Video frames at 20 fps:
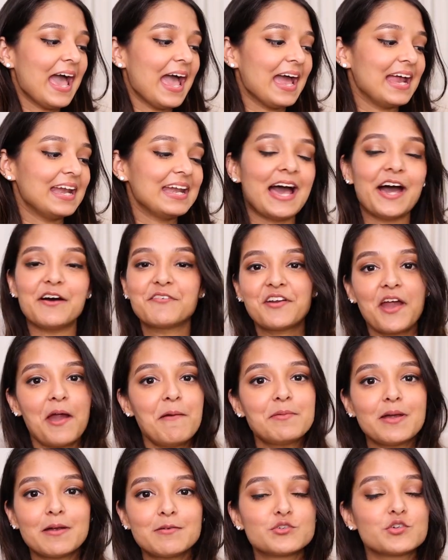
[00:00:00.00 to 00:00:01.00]
And after
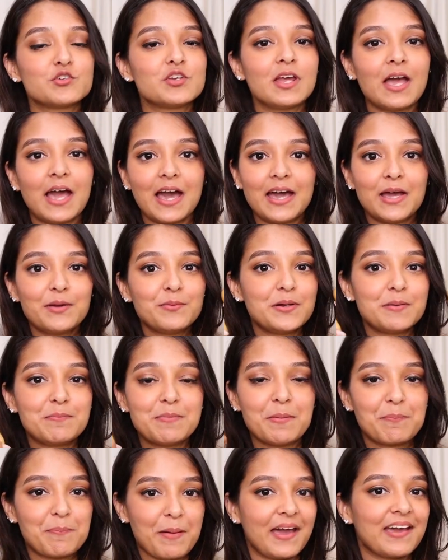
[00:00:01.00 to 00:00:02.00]
I'm done shooting, I will
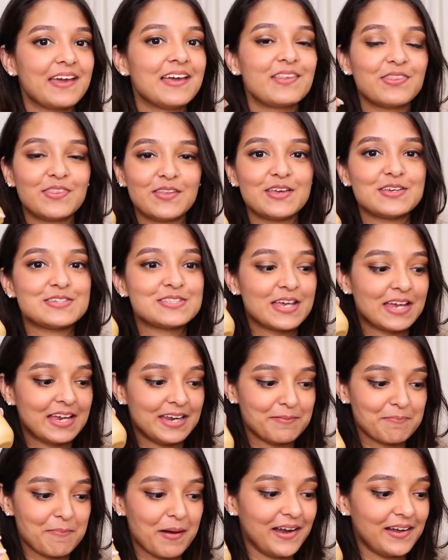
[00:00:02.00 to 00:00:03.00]
be packing these
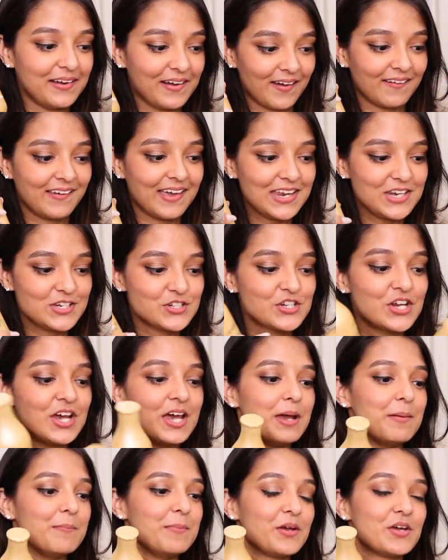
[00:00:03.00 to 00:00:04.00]
in my luggage
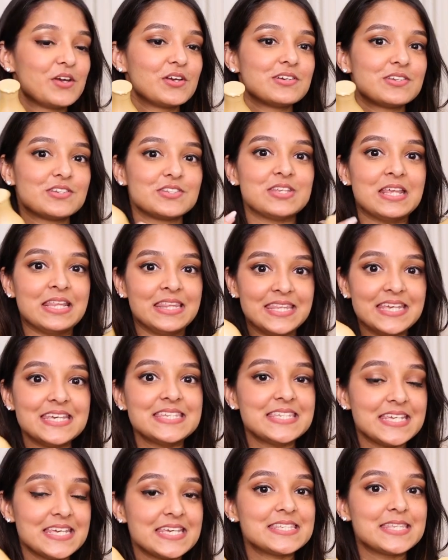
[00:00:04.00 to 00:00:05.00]
because
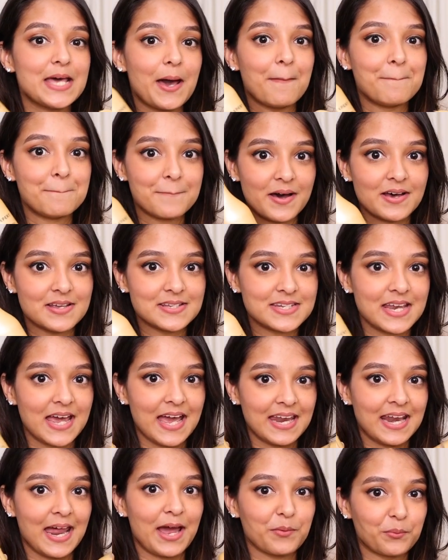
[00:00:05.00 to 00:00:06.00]
this is a must
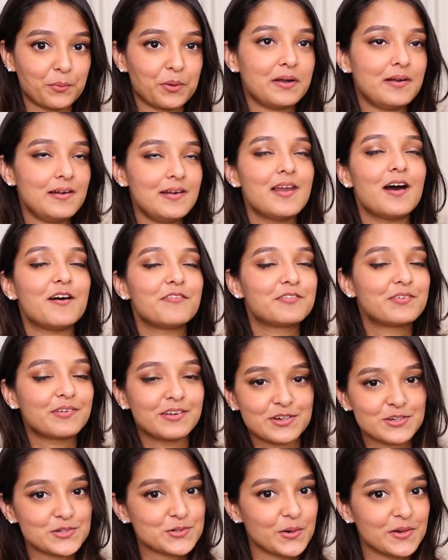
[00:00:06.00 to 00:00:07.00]
and I would love to
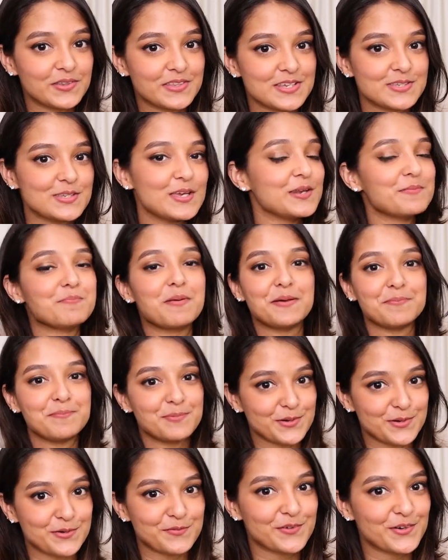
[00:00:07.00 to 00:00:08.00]
enjoy this in my
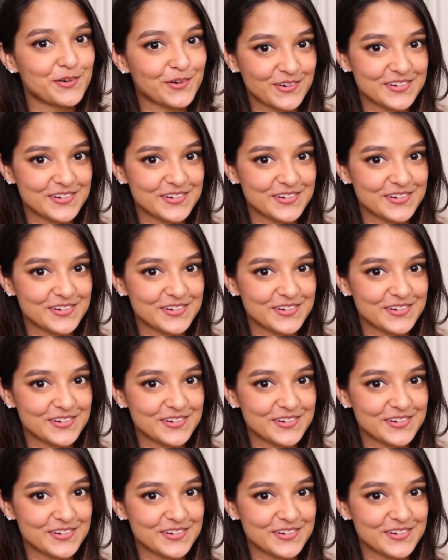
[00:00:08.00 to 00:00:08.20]
beautiful